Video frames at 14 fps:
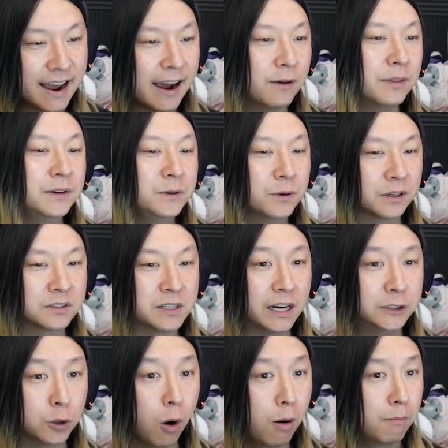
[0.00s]
now the new
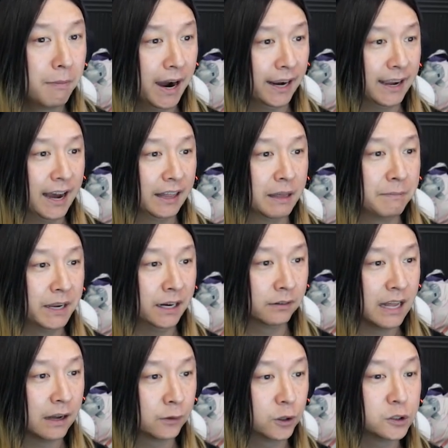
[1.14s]
extension. Oh my god, that made a
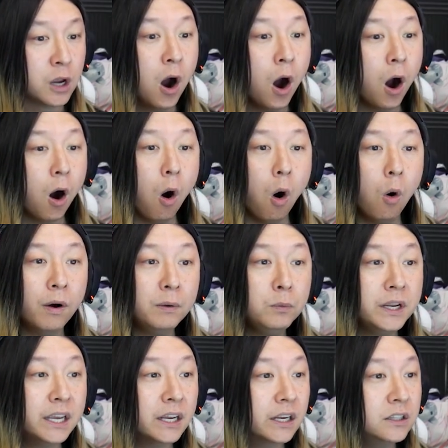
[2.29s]
loud noise. Oh, and
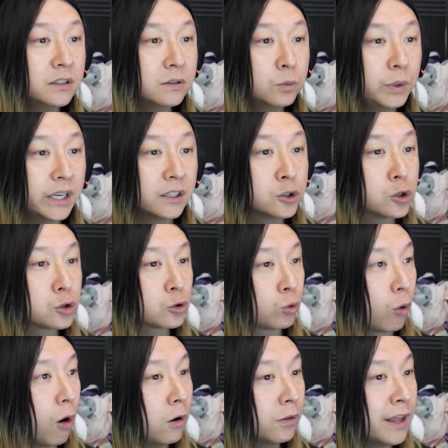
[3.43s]
we can
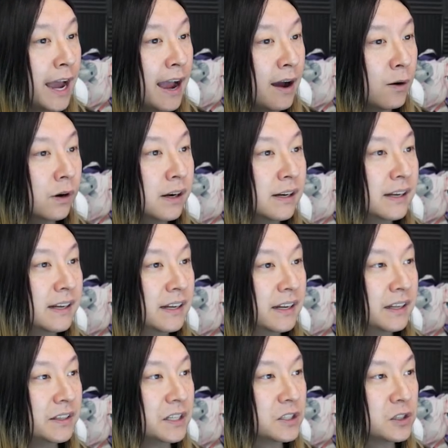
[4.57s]
scroll now?
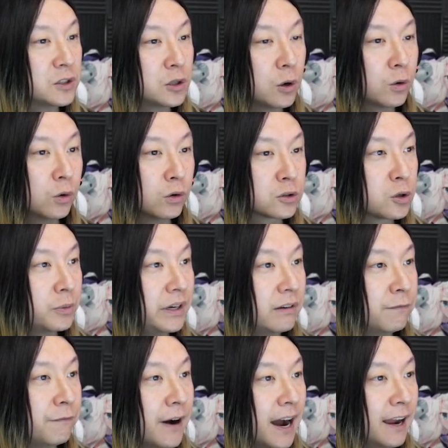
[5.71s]
This is so cool. So we
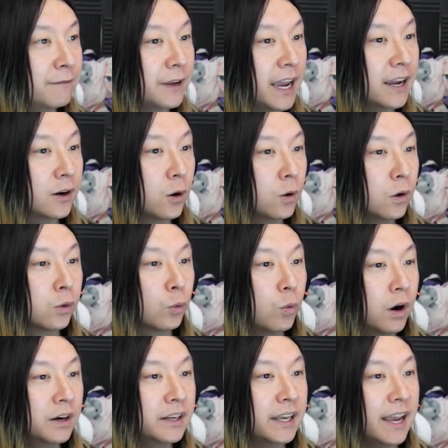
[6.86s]
need 5k gold,
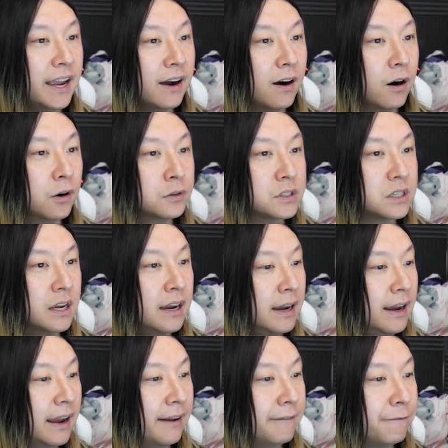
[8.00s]
1k hearts,
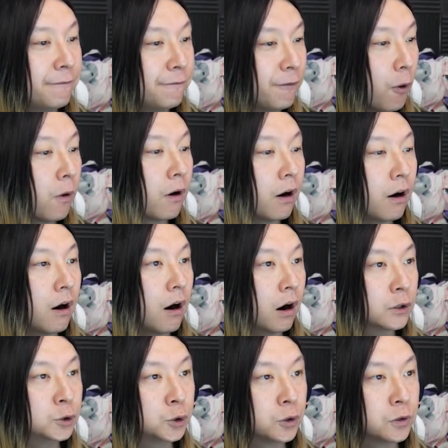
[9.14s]
and 4
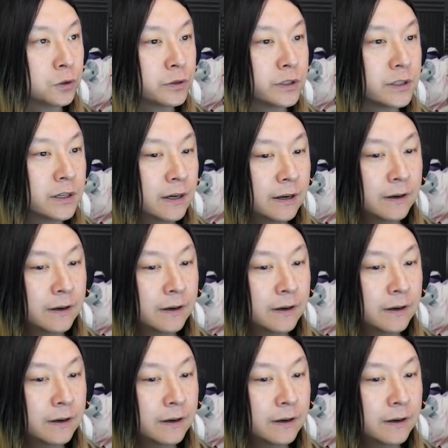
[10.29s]
archers